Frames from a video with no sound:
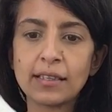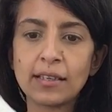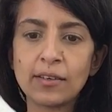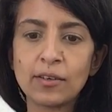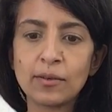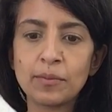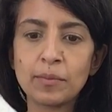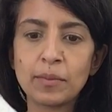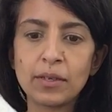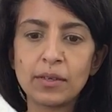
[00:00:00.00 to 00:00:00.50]
and
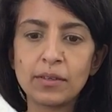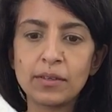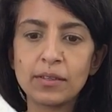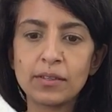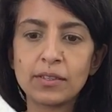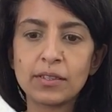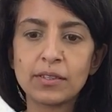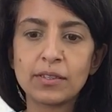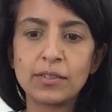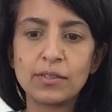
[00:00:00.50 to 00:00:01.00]
I'm going to
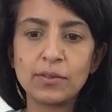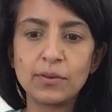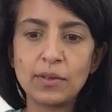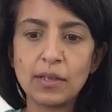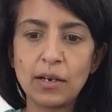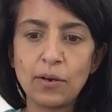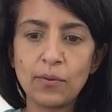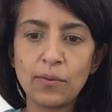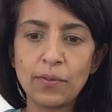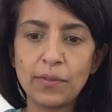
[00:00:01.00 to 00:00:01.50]
just do
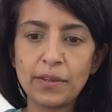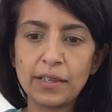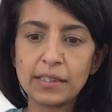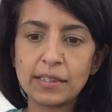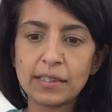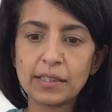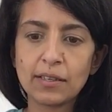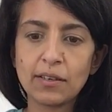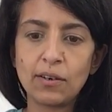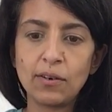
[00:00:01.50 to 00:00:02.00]
that on
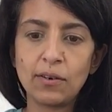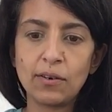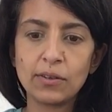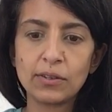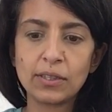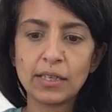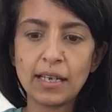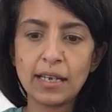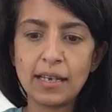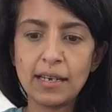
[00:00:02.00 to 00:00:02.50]
this
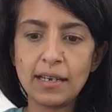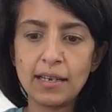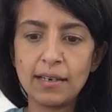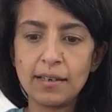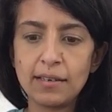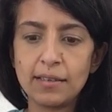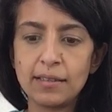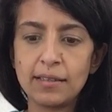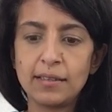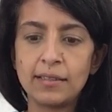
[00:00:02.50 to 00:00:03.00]
card
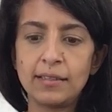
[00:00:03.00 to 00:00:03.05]
here.